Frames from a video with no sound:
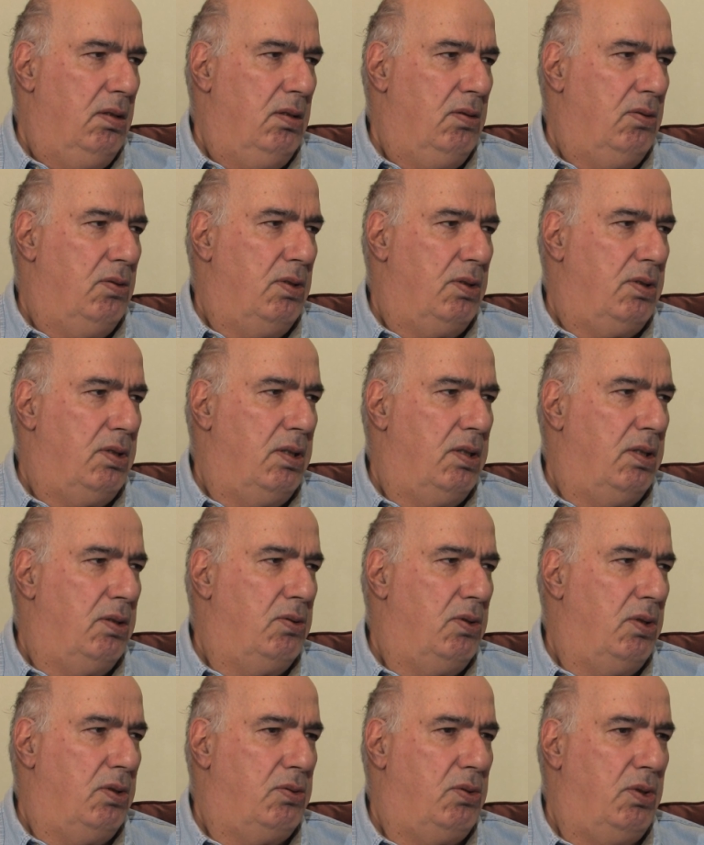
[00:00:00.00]
what is
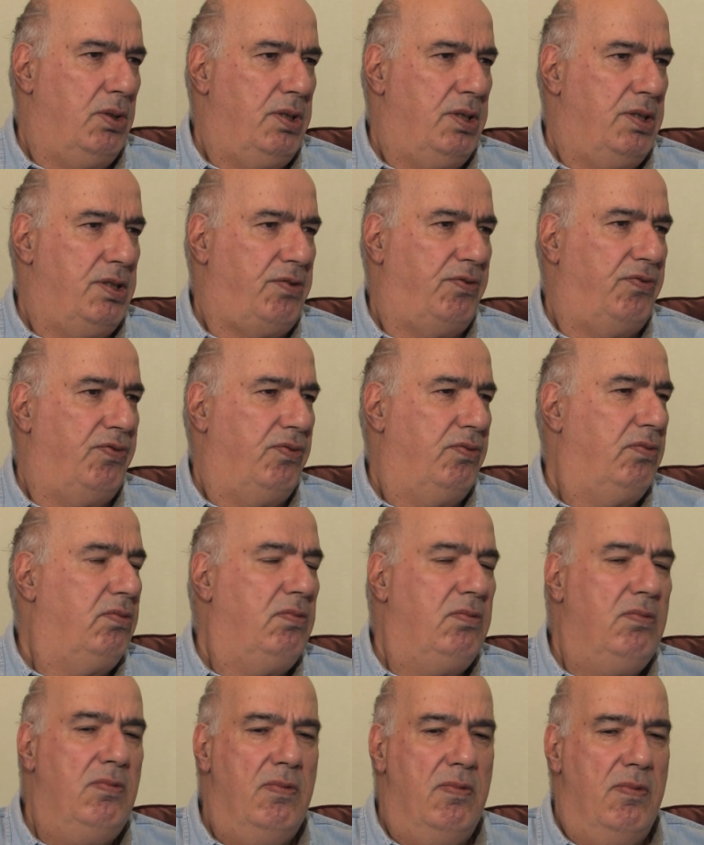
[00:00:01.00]
what is
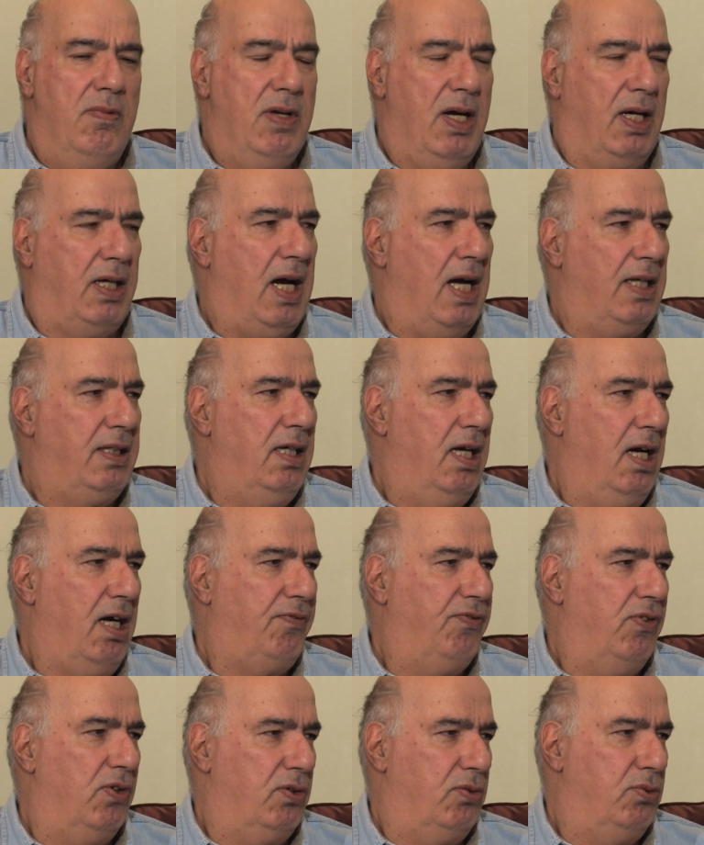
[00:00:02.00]
a
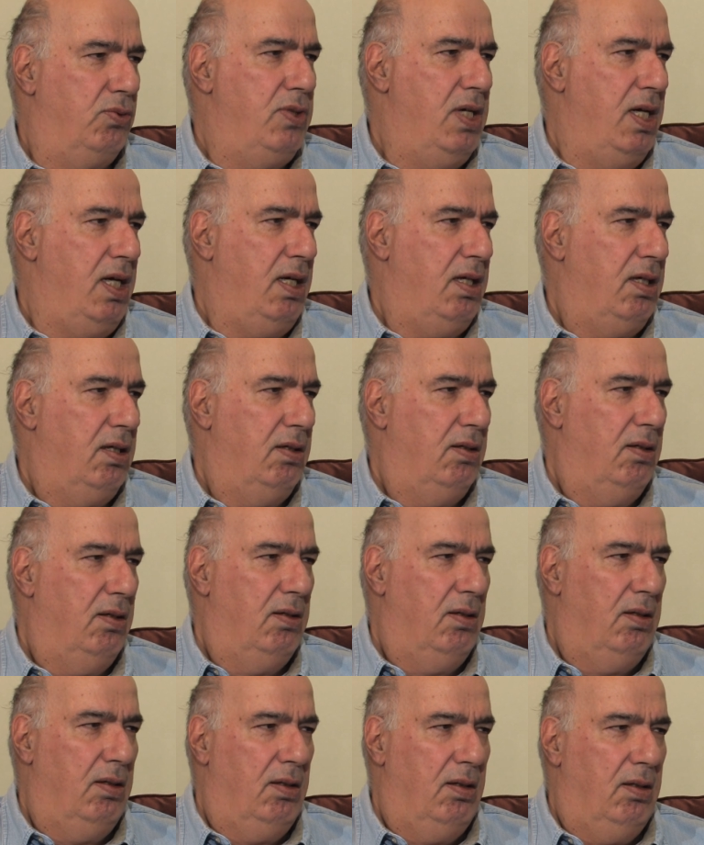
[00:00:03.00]
Cadillac for today.
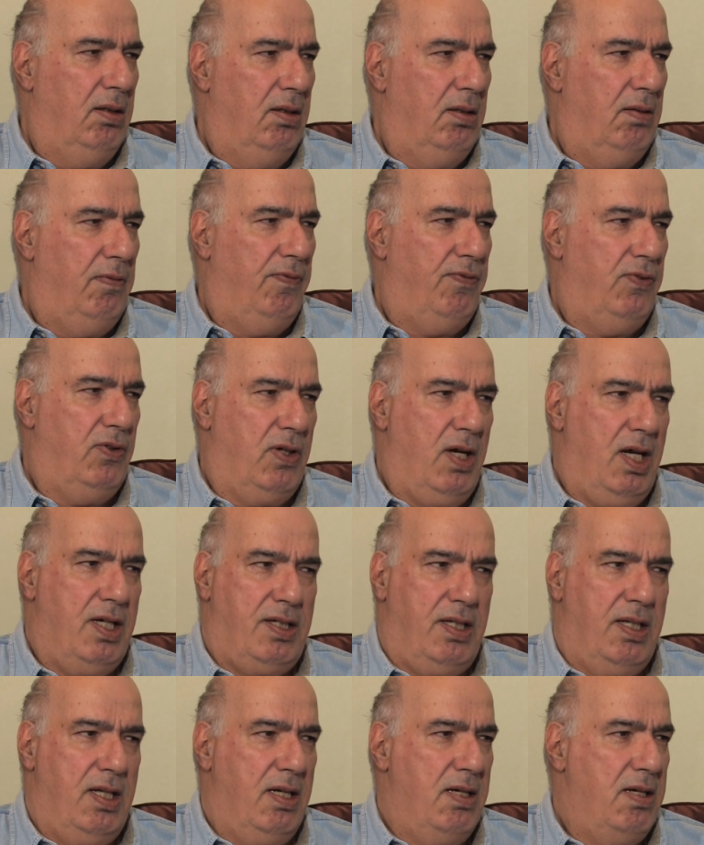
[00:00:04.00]
Mm-hmm. For
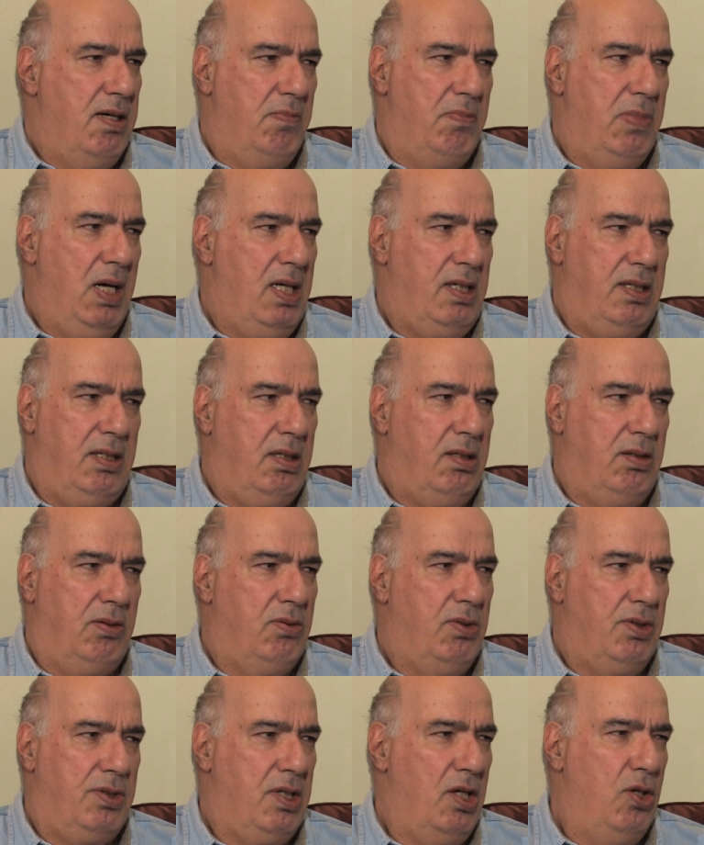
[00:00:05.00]
us, then a
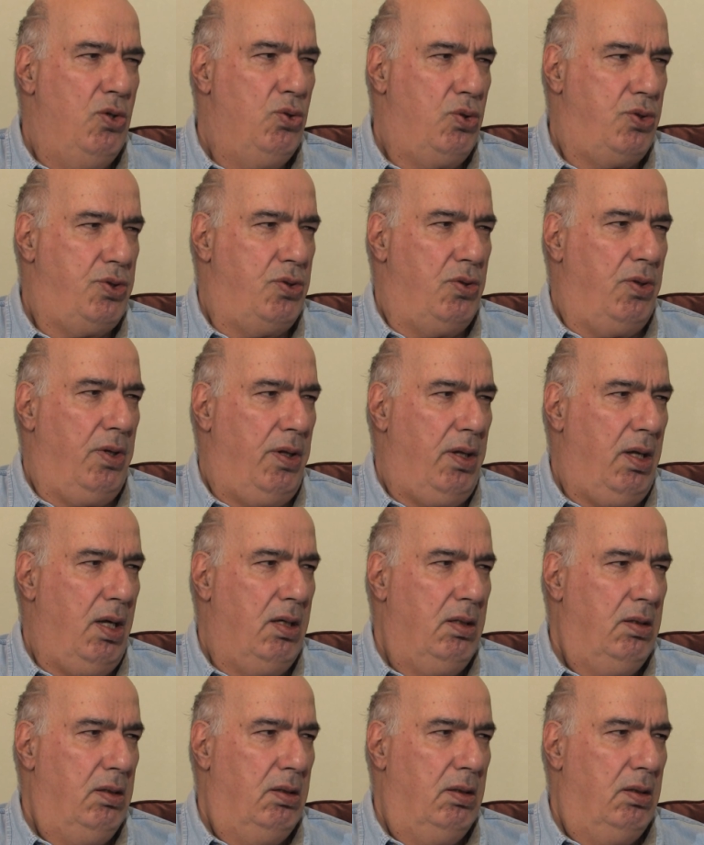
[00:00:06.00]
bicycle was a luxury thing.